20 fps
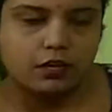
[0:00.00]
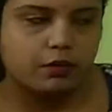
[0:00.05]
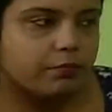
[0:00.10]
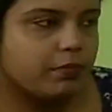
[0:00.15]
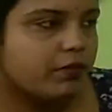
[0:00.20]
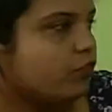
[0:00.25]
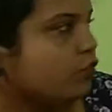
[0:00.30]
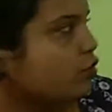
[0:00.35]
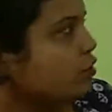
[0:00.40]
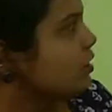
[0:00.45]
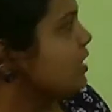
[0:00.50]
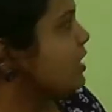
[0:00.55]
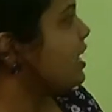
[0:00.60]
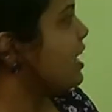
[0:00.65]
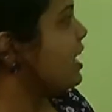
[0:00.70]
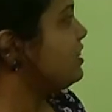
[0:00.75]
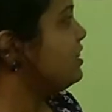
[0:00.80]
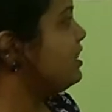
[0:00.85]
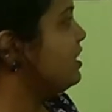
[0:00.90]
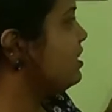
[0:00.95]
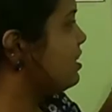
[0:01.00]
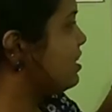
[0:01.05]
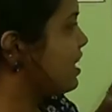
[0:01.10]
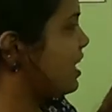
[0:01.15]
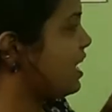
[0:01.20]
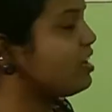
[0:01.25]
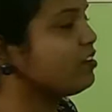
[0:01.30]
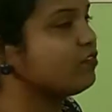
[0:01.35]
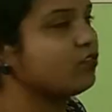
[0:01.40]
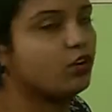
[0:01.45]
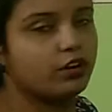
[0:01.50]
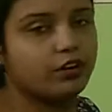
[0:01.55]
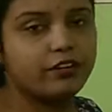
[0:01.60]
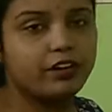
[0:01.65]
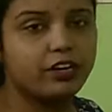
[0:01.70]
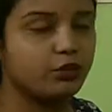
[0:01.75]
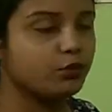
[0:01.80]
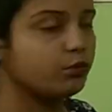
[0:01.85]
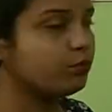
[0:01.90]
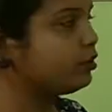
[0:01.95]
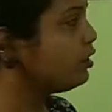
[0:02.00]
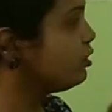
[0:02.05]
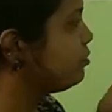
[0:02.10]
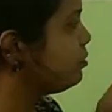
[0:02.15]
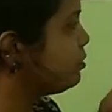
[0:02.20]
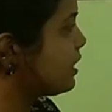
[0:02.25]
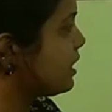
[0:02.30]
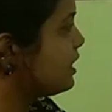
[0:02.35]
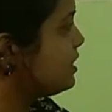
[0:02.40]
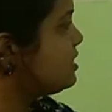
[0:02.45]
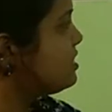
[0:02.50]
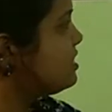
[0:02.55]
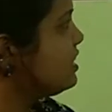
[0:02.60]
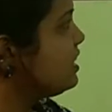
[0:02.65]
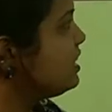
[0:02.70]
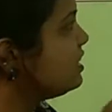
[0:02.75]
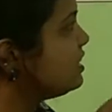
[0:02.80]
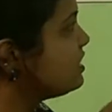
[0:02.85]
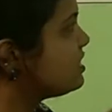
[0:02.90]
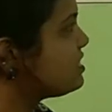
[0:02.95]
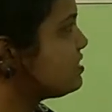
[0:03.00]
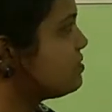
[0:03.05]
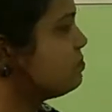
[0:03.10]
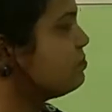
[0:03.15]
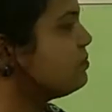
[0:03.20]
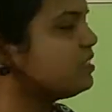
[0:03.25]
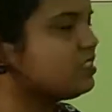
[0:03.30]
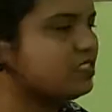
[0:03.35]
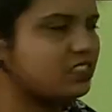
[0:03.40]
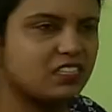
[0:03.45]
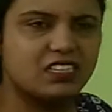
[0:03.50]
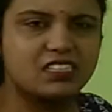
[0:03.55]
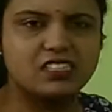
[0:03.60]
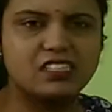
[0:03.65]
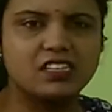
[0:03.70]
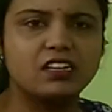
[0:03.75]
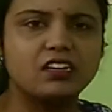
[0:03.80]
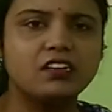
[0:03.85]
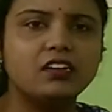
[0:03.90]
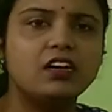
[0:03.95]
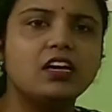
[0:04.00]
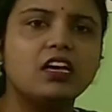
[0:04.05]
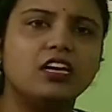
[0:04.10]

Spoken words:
Before that, I think I have already told you, you can see the symbols, these are